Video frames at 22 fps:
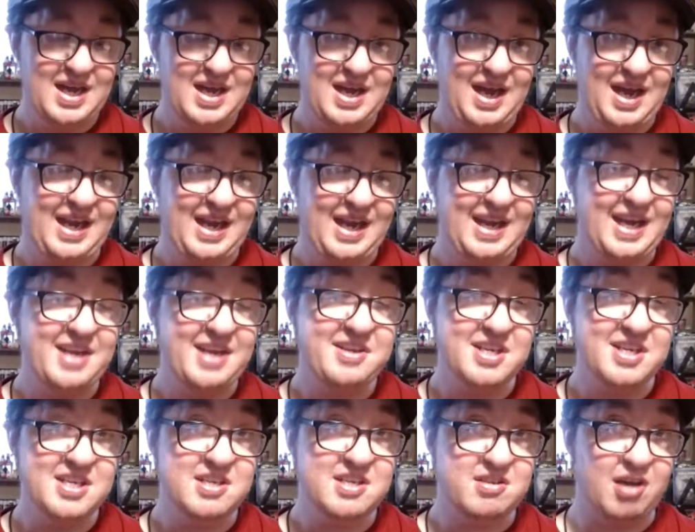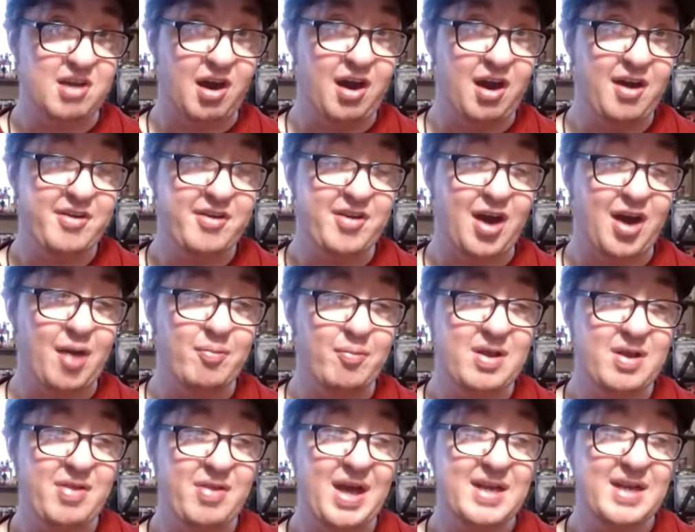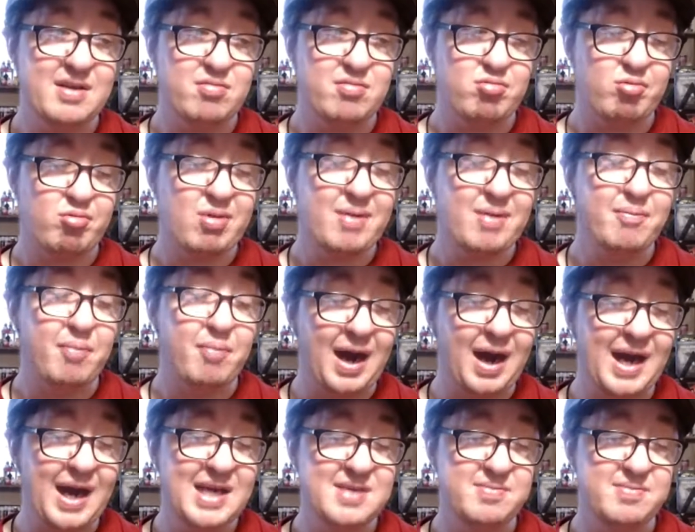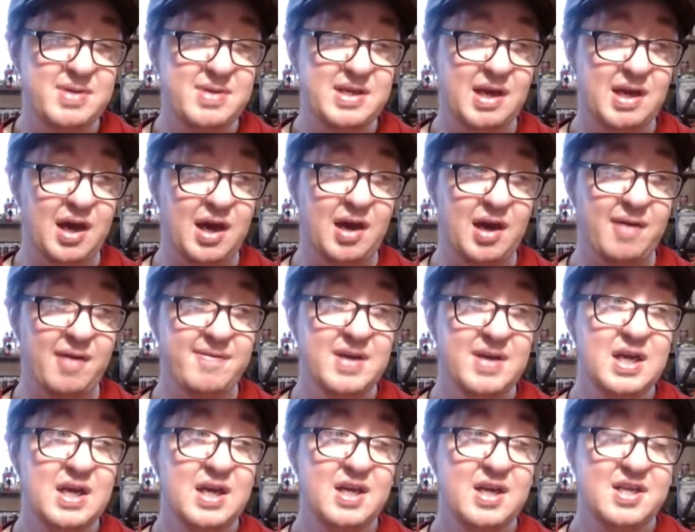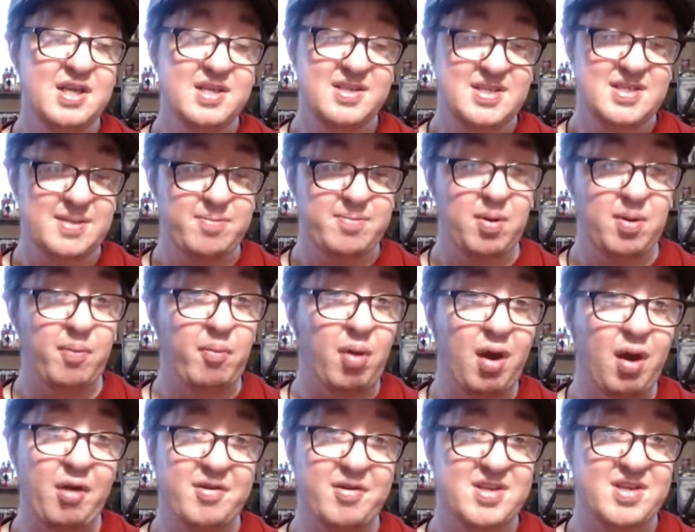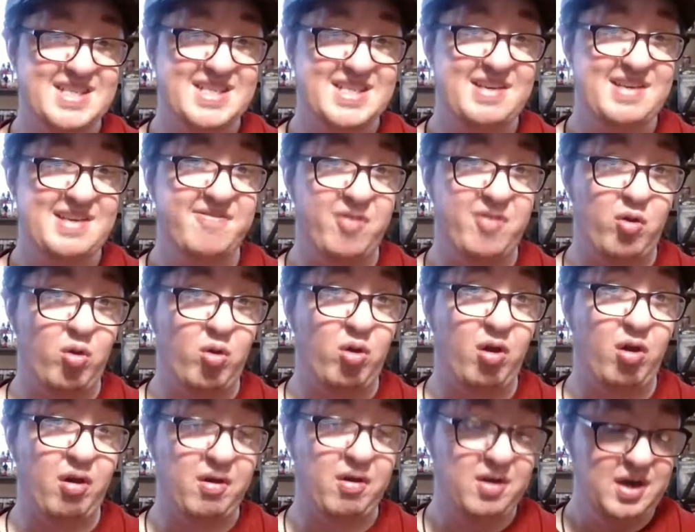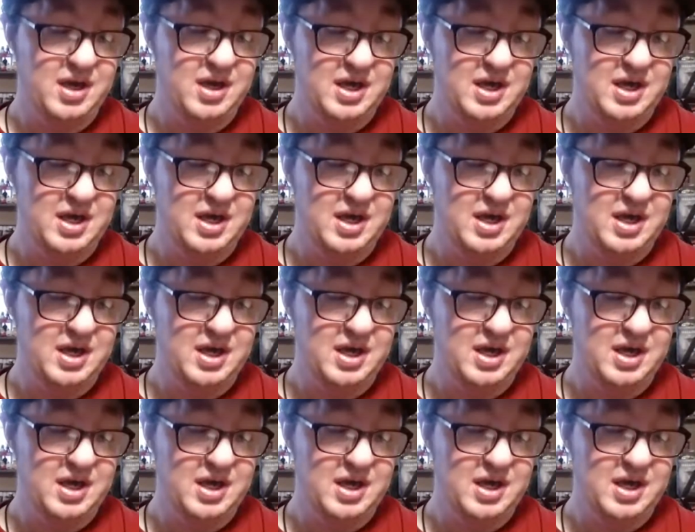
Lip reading: and it just dawned on me that reminds me of Super Mario 64,